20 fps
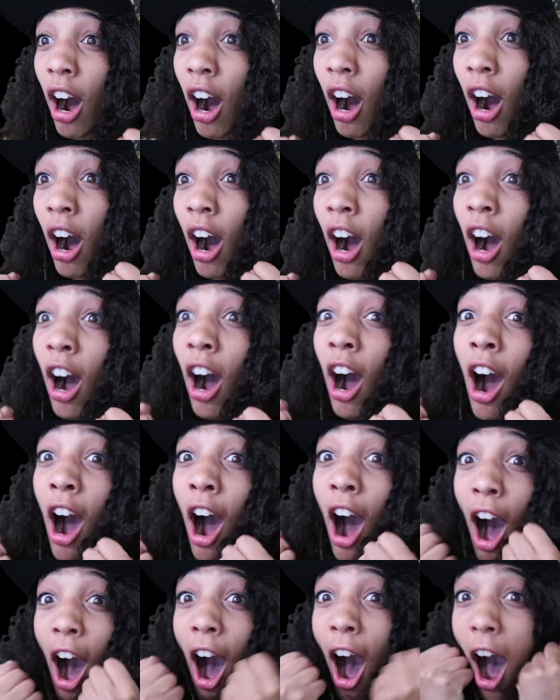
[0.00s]

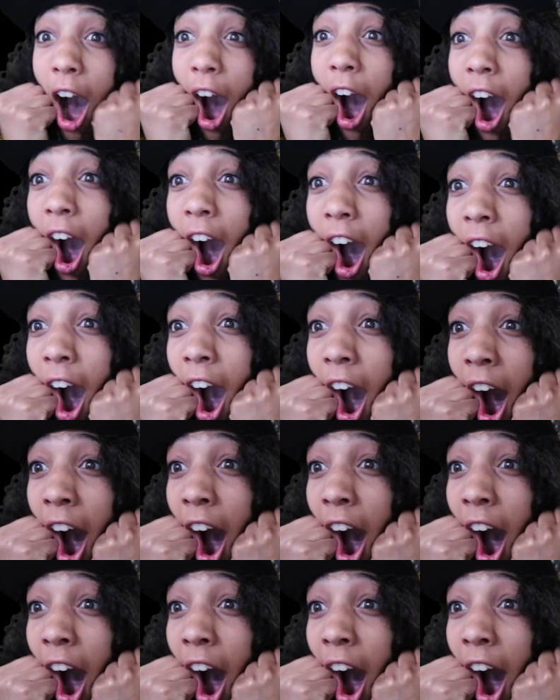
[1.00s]
(no one is talking)